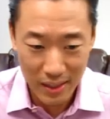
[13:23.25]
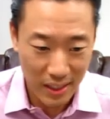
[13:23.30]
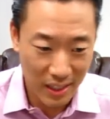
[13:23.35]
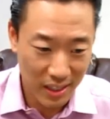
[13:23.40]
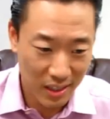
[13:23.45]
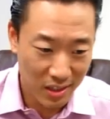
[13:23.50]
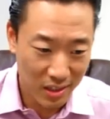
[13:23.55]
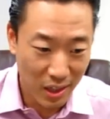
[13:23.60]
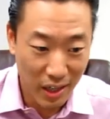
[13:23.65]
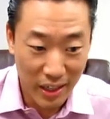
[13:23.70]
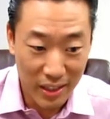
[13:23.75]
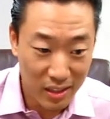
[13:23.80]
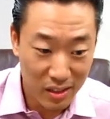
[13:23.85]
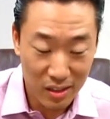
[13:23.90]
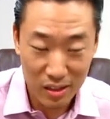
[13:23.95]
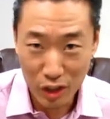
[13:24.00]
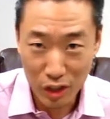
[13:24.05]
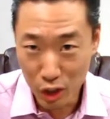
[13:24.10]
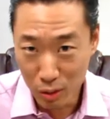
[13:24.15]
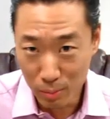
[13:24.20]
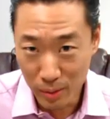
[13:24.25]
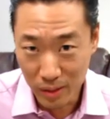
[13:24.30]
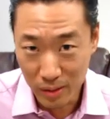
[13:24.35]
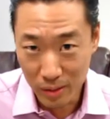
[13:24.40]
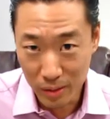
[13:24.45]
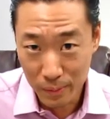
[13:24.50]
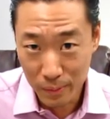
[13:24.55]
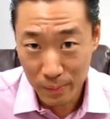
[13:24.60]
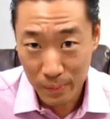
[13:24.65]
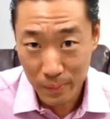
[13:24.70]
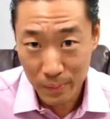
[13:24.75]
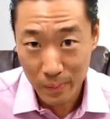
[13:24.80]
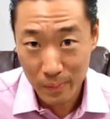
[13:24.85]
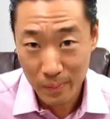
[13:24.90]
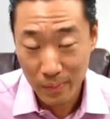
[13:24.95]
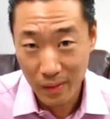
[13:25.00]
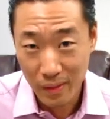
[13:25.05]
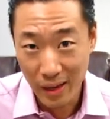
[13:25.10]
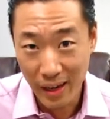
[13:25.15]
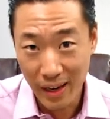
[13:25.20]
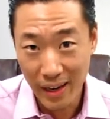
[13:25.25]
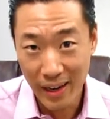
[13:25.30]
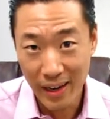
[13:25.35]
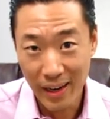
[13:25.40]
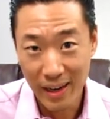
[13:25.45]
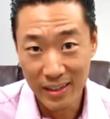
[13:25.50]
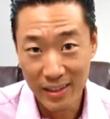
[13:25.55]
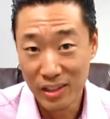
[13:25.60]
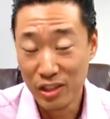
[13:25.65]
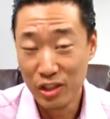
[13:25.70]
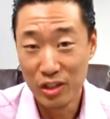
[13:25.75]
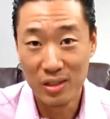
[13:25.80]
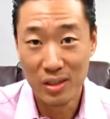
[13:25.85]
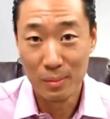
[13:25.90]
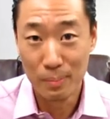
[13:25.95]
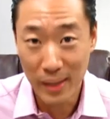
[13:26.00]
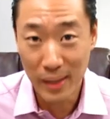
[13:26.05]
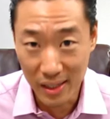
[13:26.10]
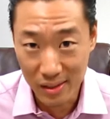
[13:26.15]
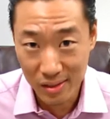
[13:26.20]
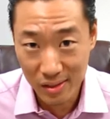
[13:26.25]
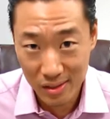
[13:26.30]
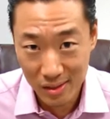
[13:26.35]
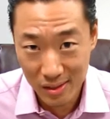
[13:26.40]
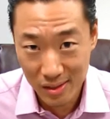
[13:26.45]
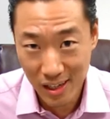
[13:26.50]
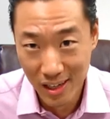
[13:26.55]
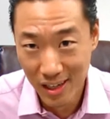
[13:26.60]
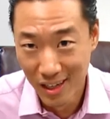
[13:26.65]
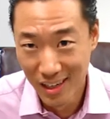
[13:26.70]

in a tiny little cubicle, and it's just a mess.